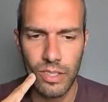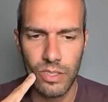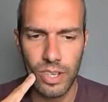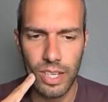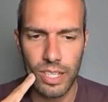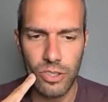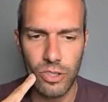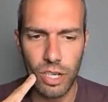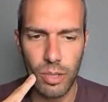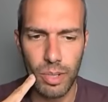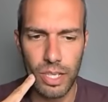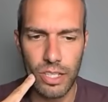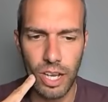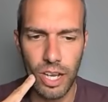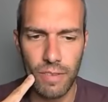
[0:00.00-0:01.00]
So I get the
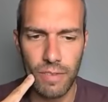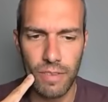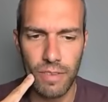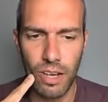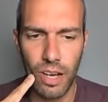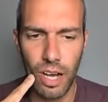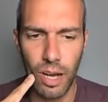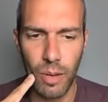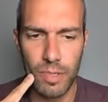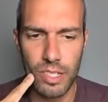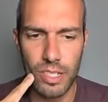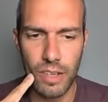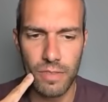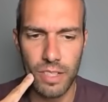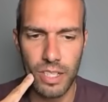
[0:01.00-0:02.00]
Trailblaze off,
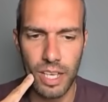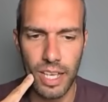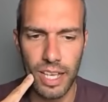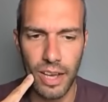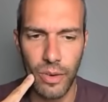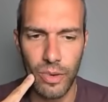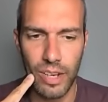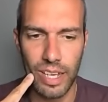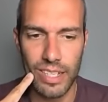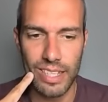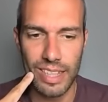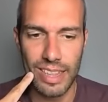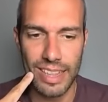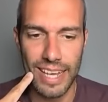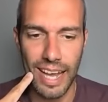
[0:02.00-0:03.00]
almost enough to take out. That's
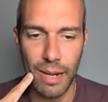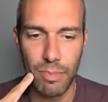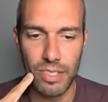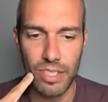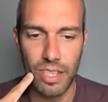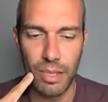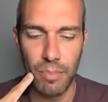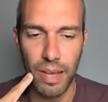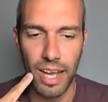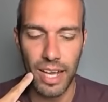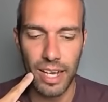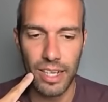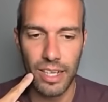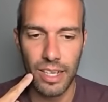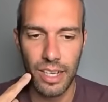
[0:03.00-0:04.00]
a Lapras in the
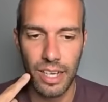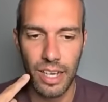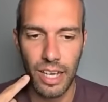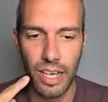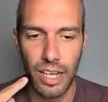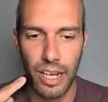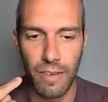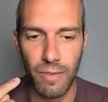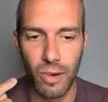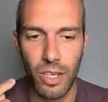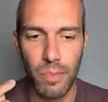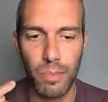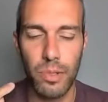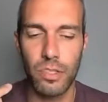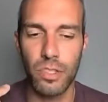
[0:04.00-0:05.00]
back, and I've
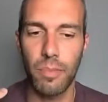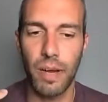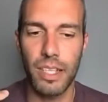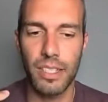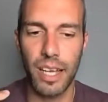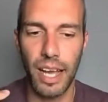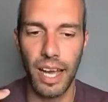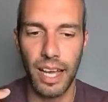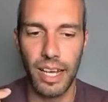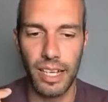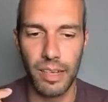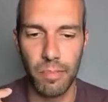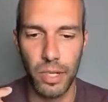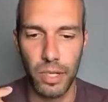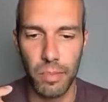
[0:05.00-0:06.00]
already boosted my
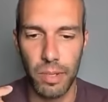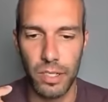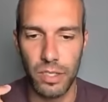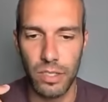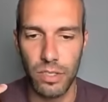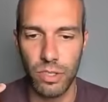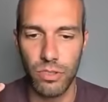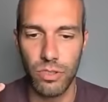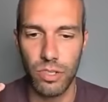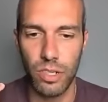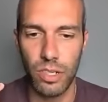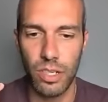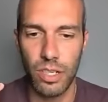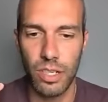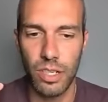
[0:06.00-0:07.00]
attack and Bullet Punch to
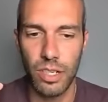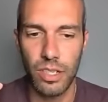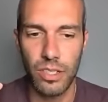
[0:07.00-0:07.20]
neutral.